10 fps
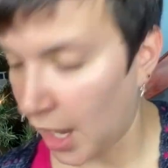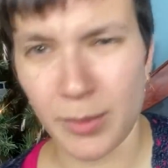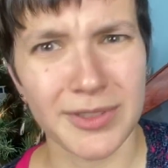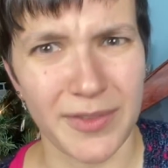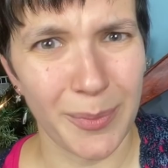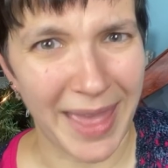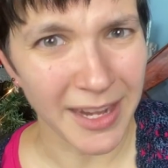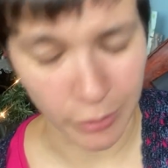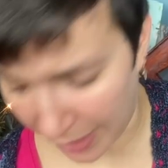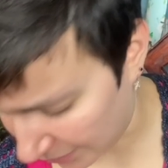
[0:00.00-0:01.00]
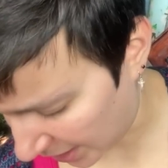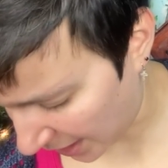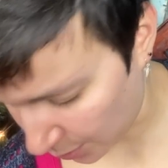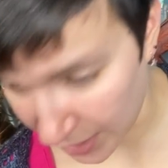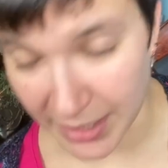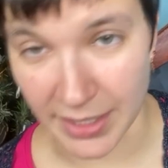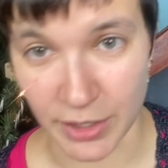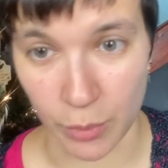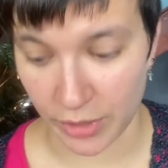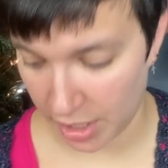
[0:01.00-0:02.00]
almost feel bad unraveling that one because it's
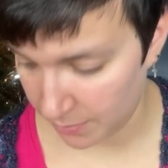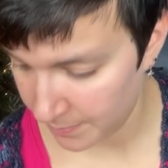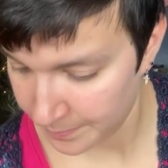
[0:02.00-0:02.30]
so pretty.